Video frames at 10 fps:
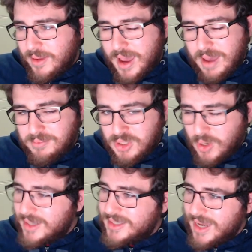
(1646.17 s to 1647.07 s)
I am so
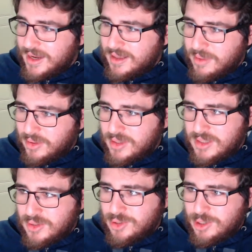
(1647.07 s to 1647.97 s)
excited about these
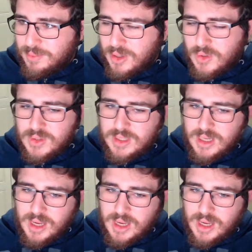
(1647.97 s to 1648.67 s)
new GPUs